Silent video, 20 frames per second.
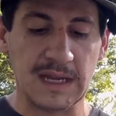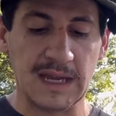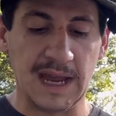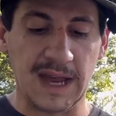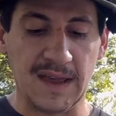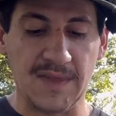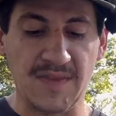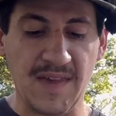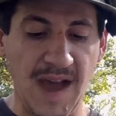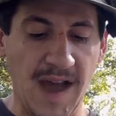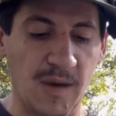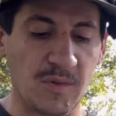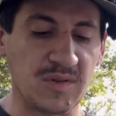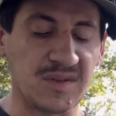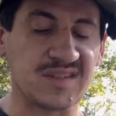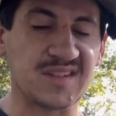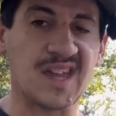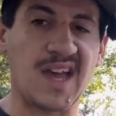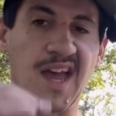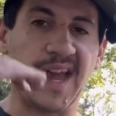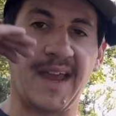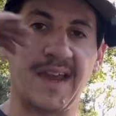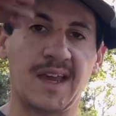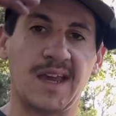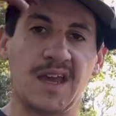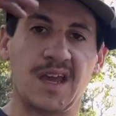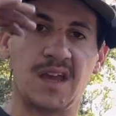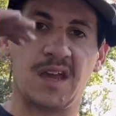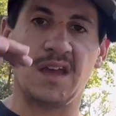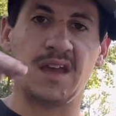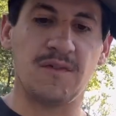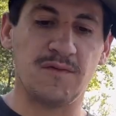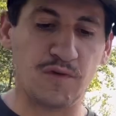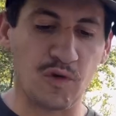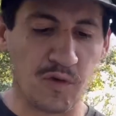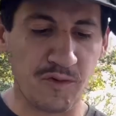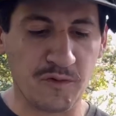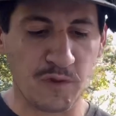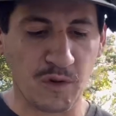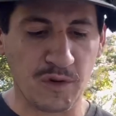and that was like
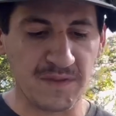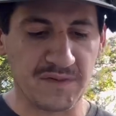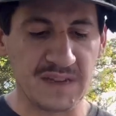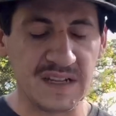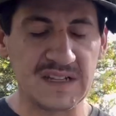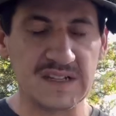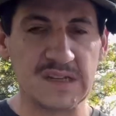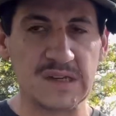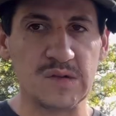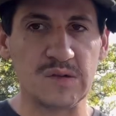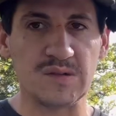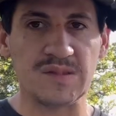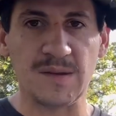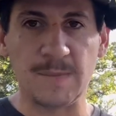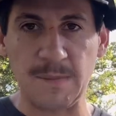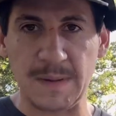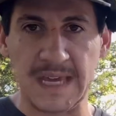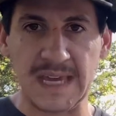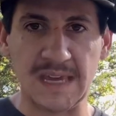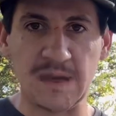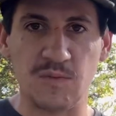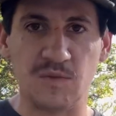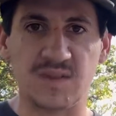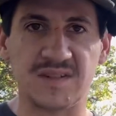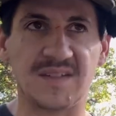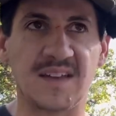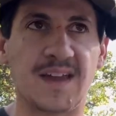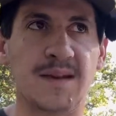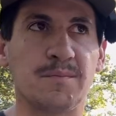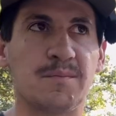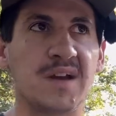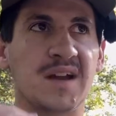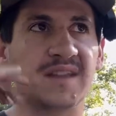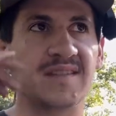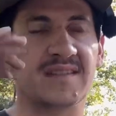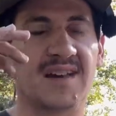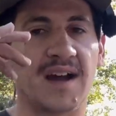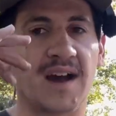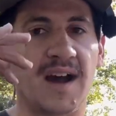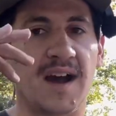440 V2 to me was like my
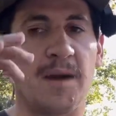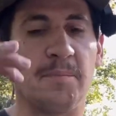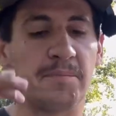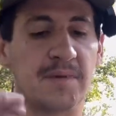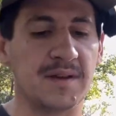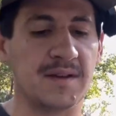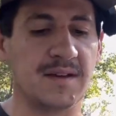top.